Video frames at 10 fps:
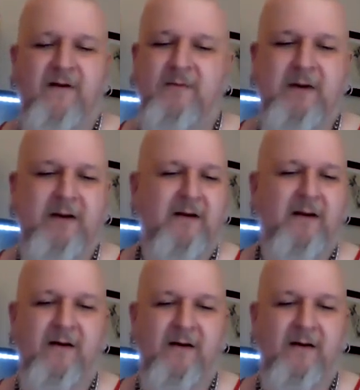going to be
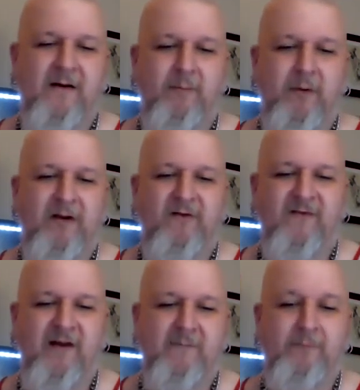a
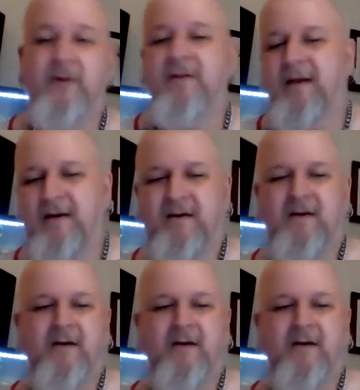bloodshed. But then